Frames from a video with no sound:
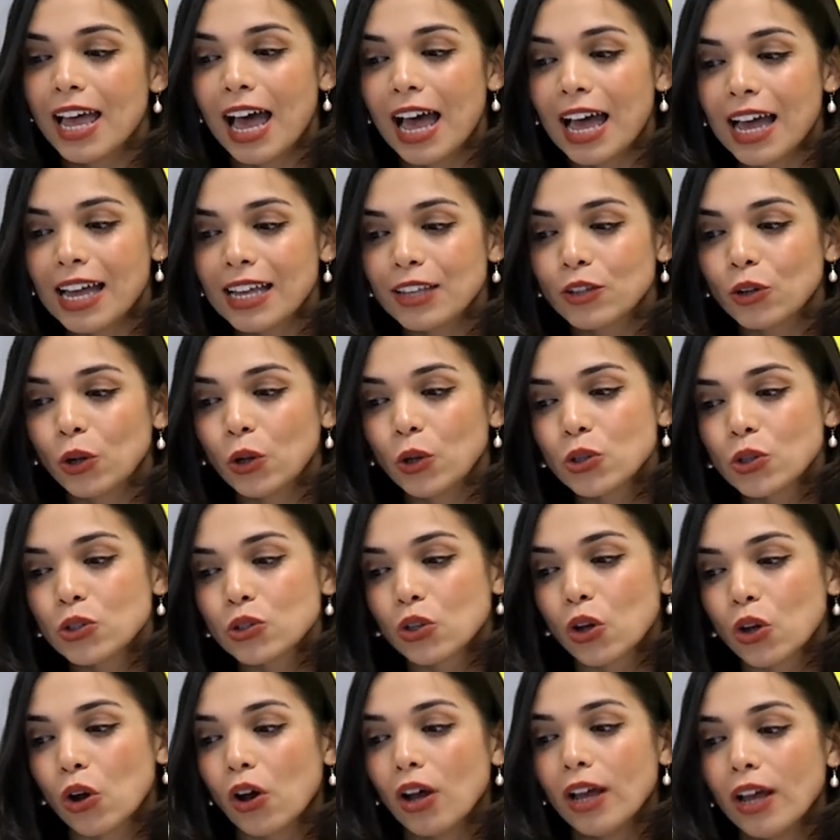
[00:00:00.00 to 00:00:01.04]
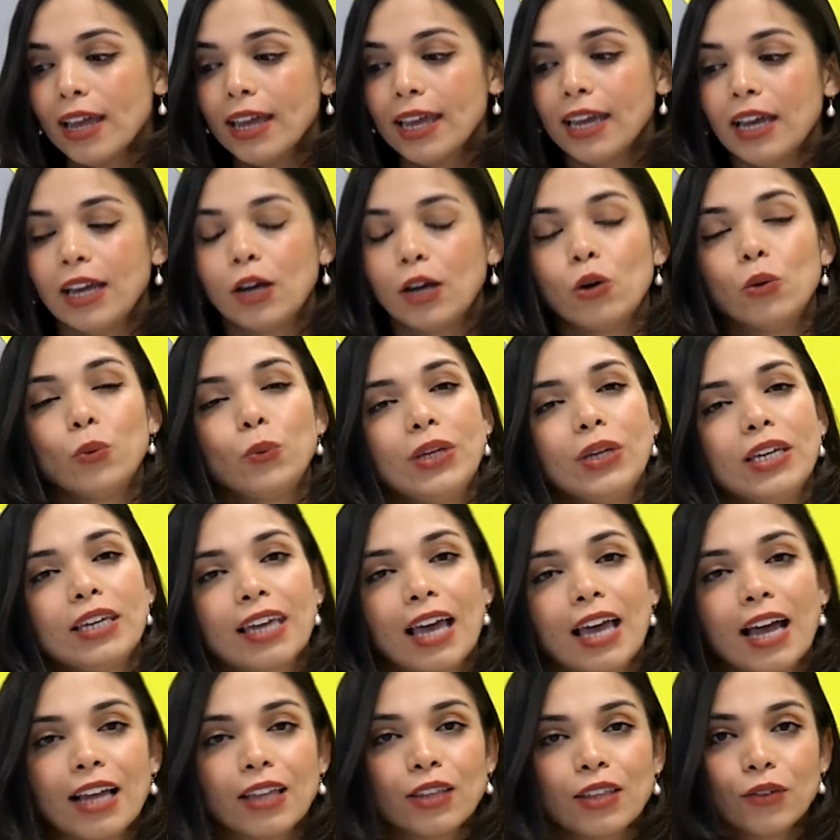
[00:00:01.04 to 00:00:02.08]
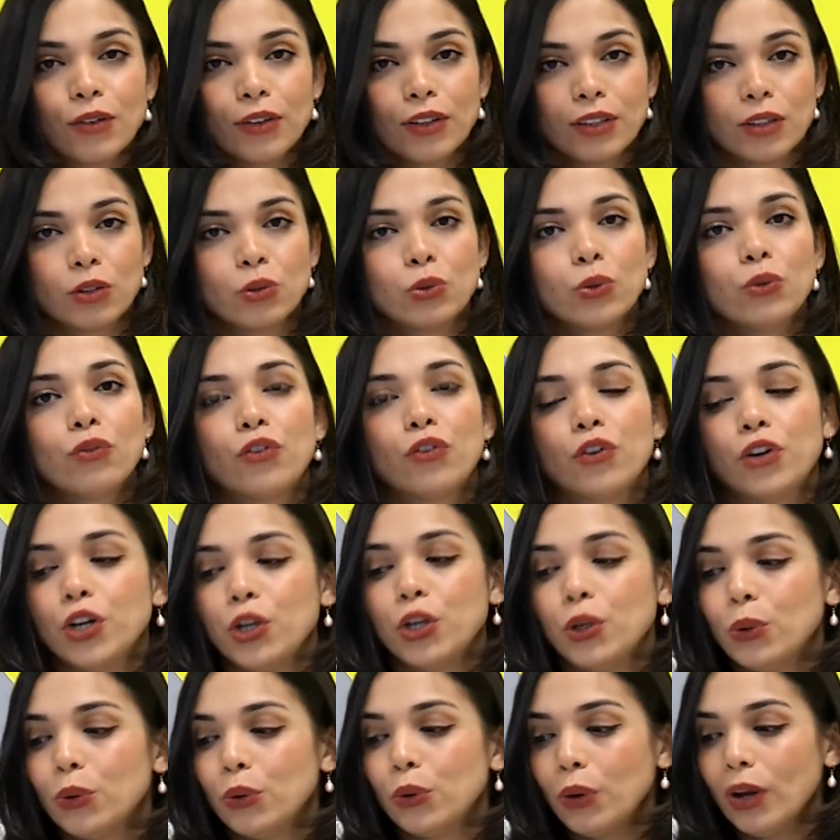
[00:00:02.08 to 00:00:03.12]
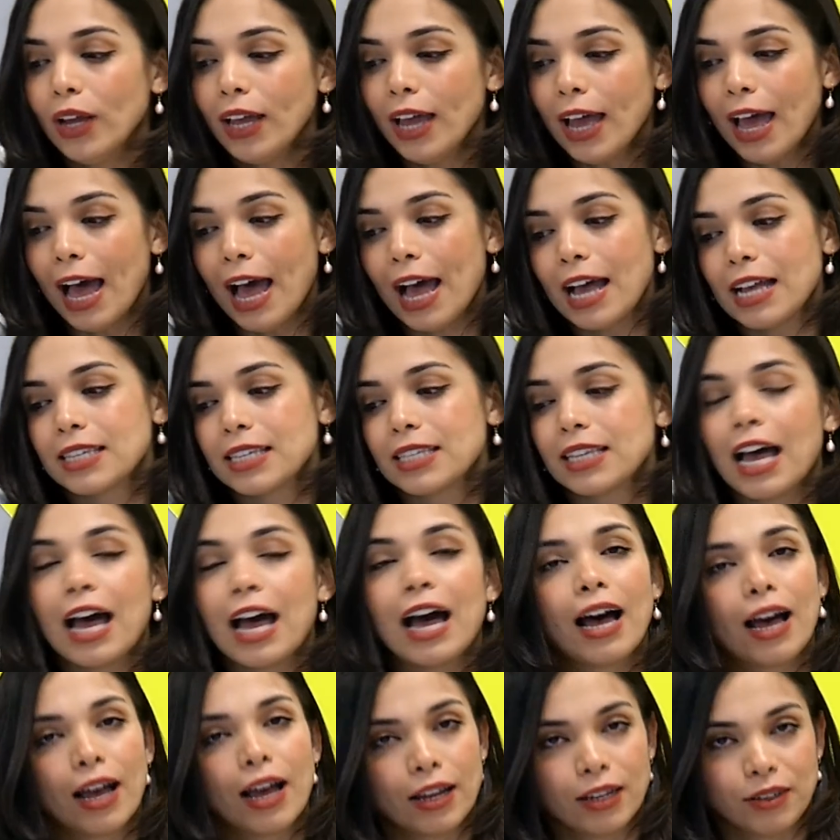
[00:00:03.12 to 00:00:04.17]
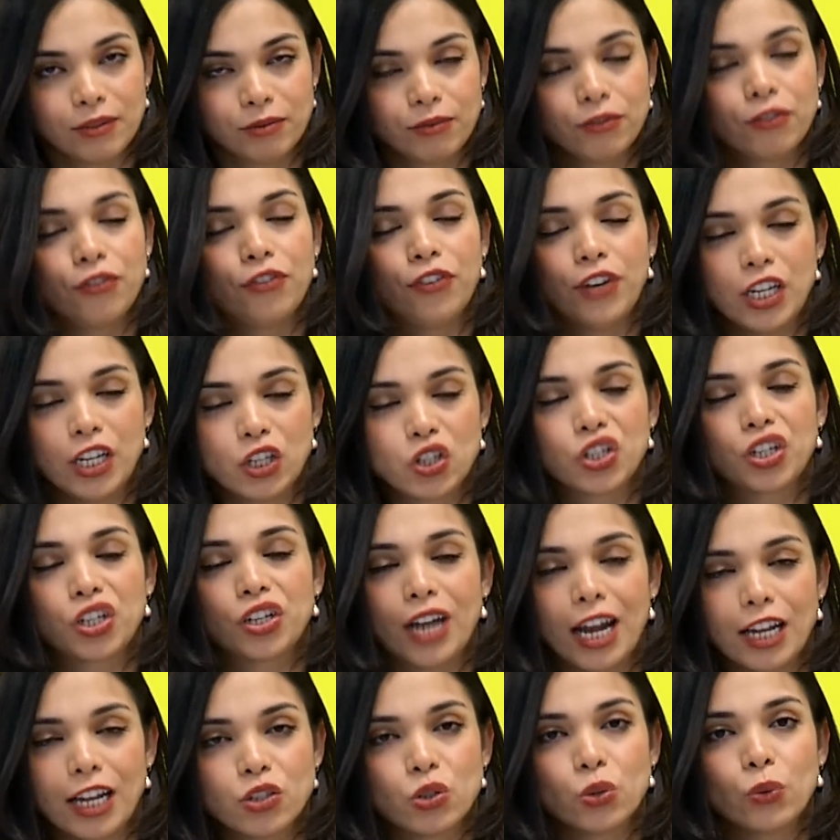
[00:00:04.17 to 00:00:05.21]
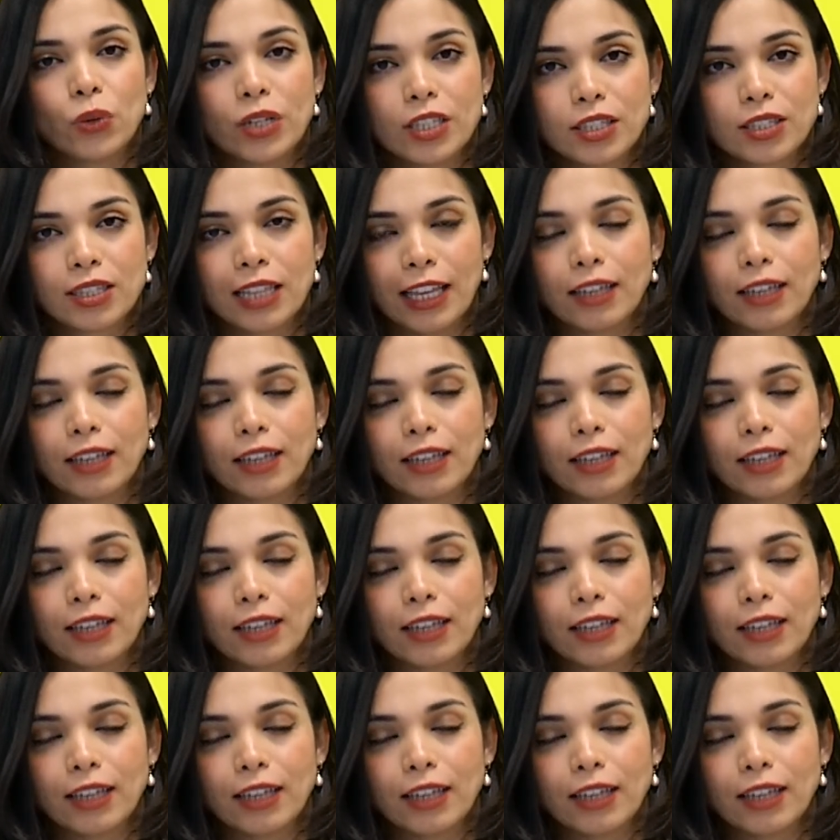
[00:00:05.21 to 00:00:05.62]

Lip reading: and also we can do for you as a fresh graduates,